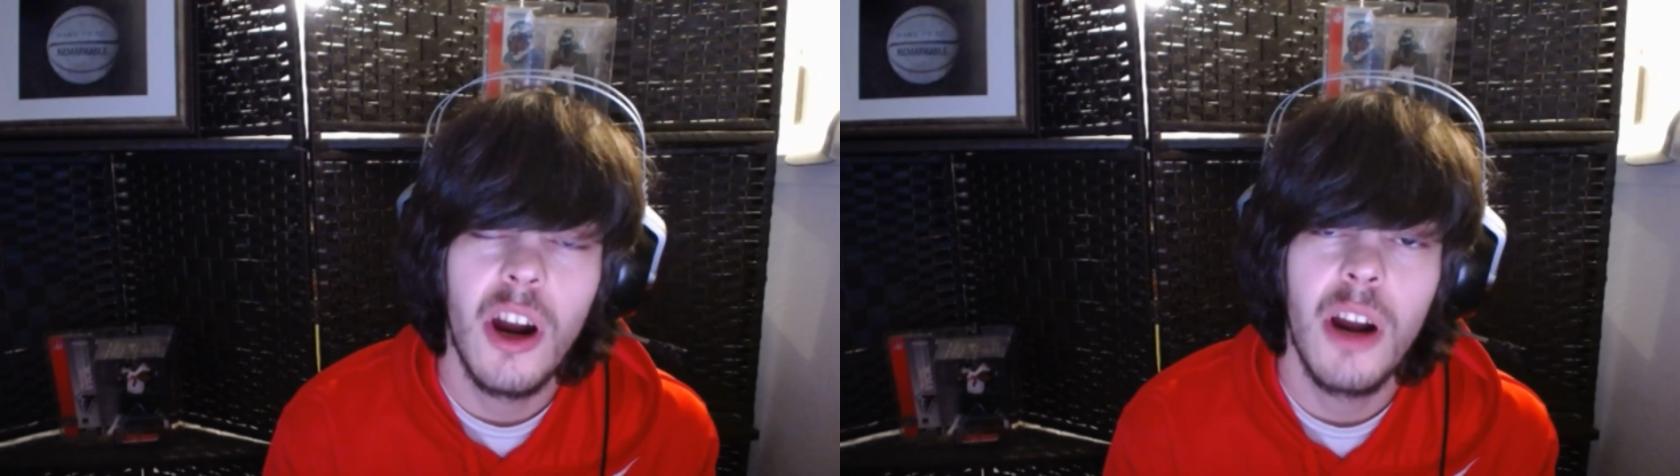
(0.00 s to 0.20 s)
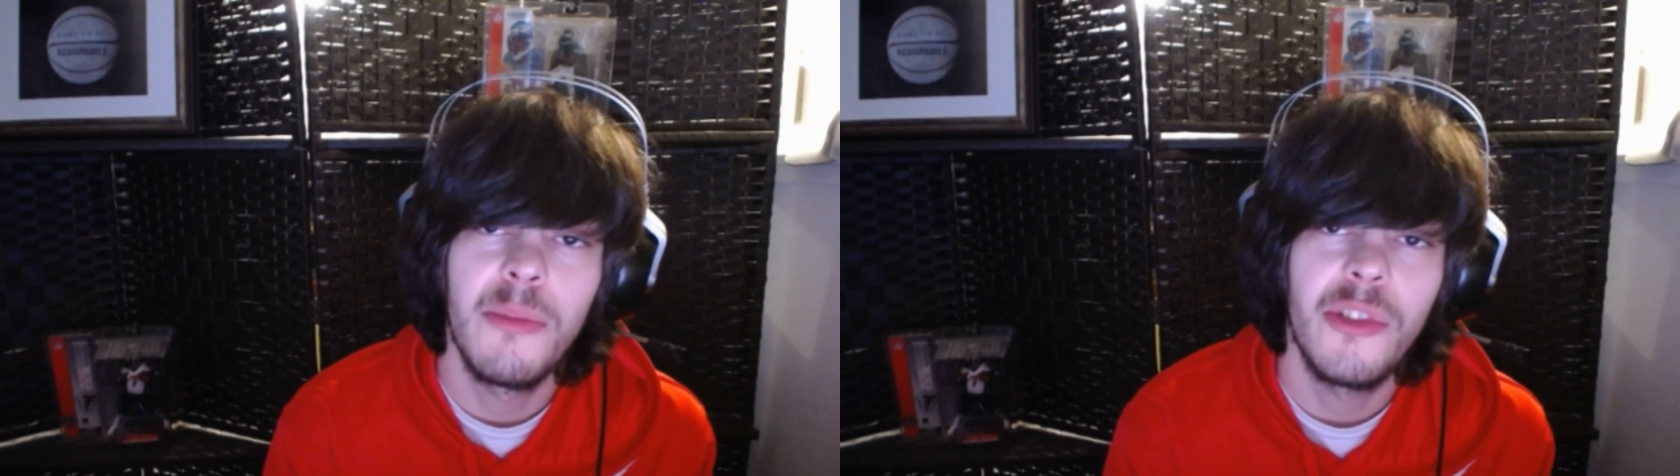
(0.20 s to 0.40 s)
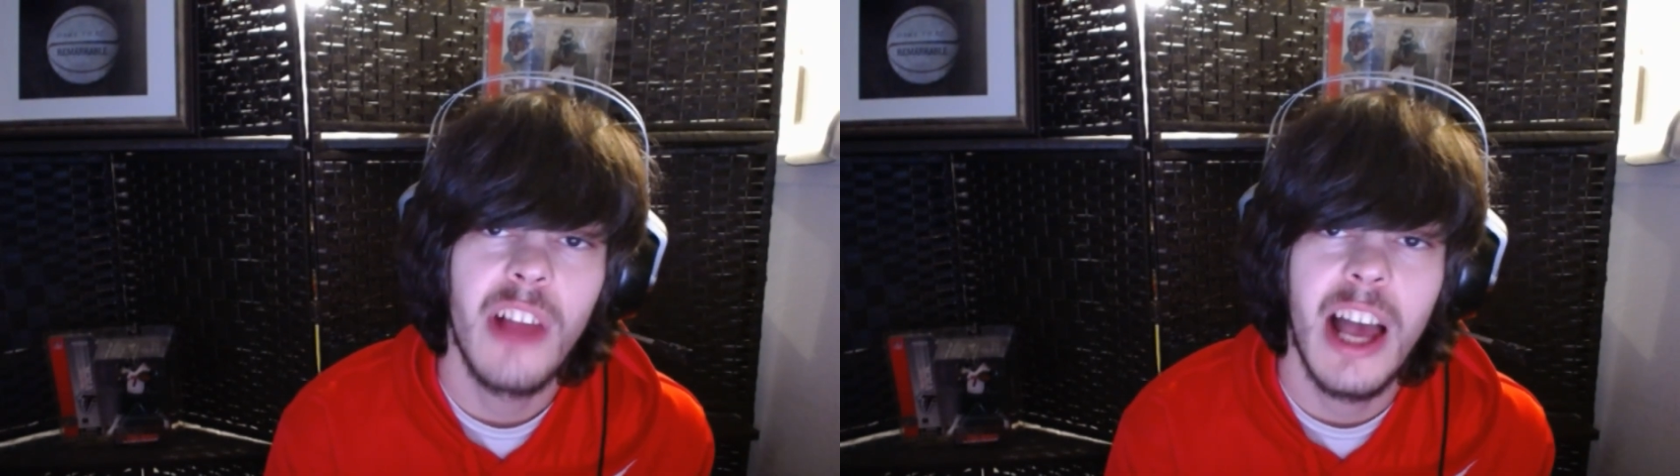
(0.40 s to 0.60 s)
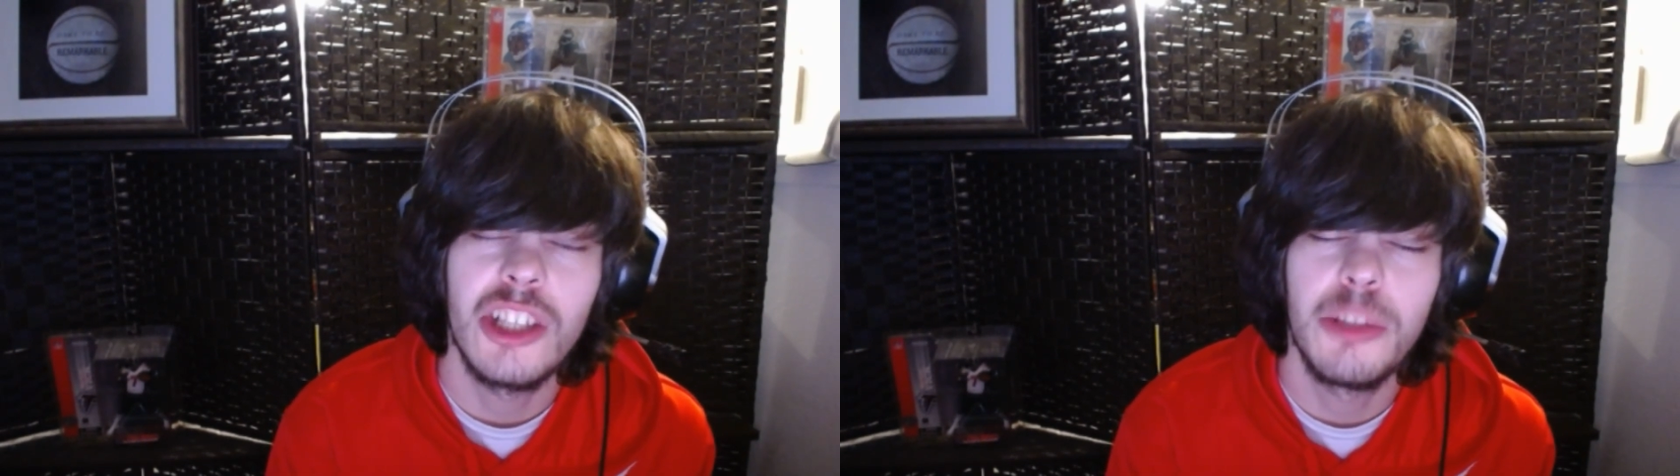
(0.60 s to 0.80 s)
arm slash